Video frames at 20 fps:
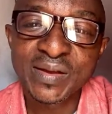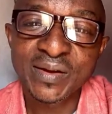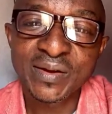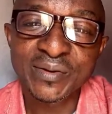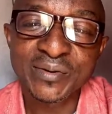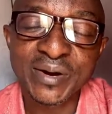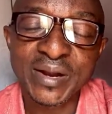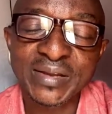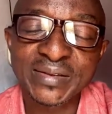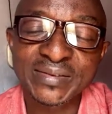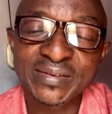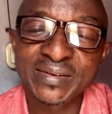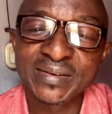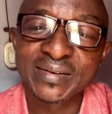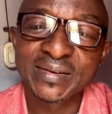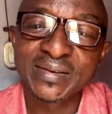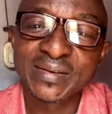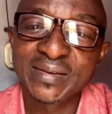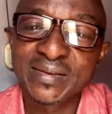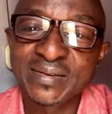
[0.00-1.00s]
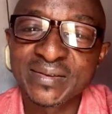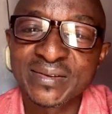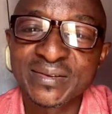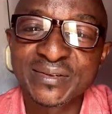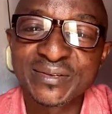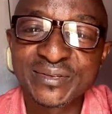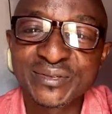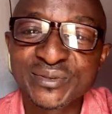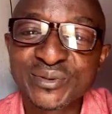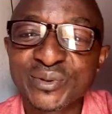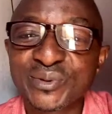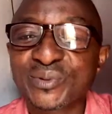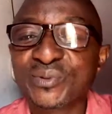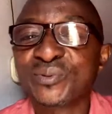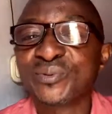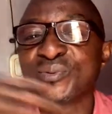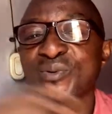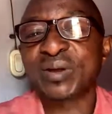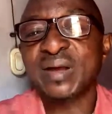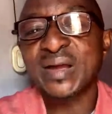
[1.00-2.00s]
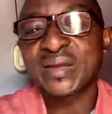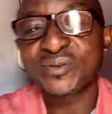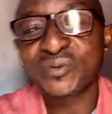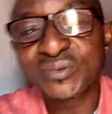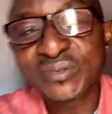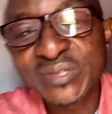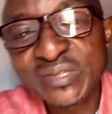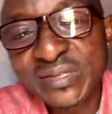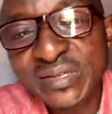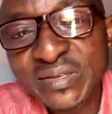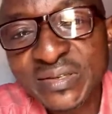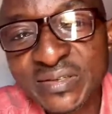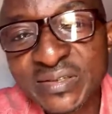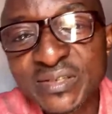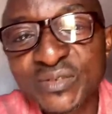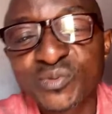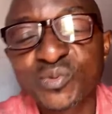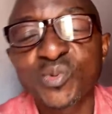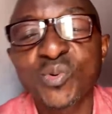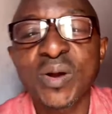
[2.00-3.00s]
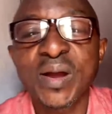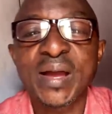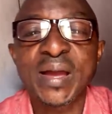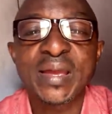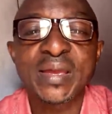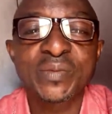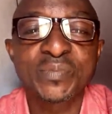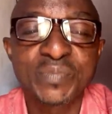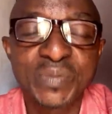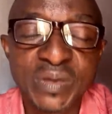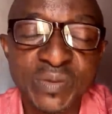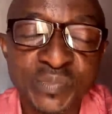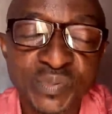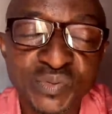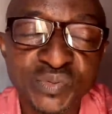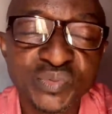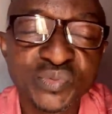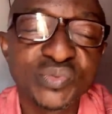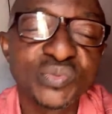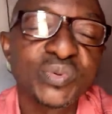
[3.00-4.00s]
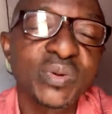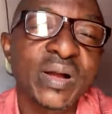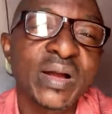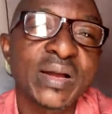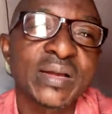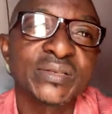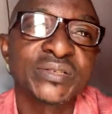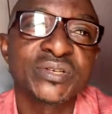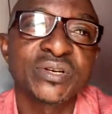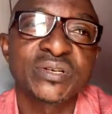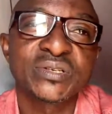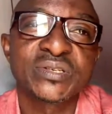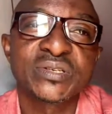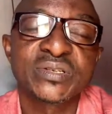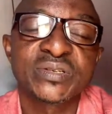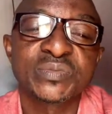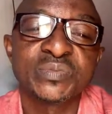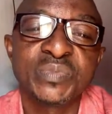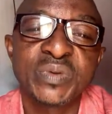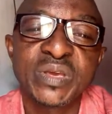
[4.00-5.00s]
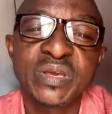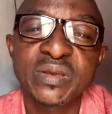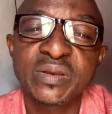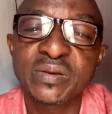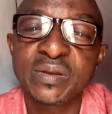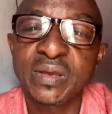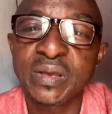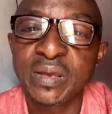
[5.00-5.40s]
All right. So I don't see the need why people are just being